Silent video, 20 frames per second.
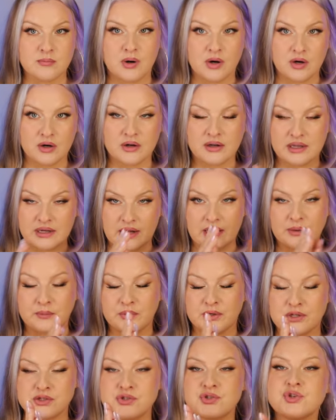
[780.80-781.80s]
mark. And I
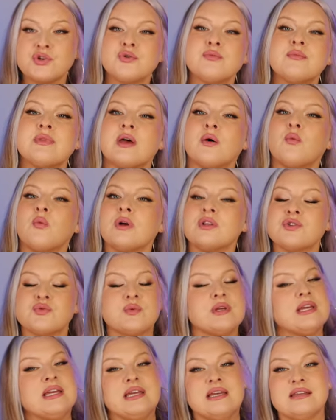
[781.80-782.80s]
would assume that once
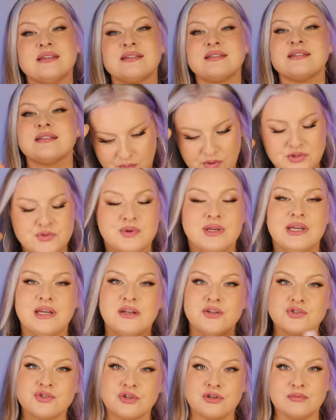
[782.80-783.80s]
we hit
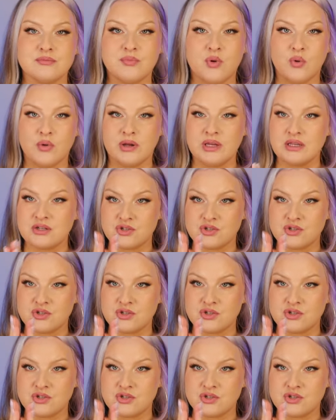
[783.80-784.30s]
a certain point,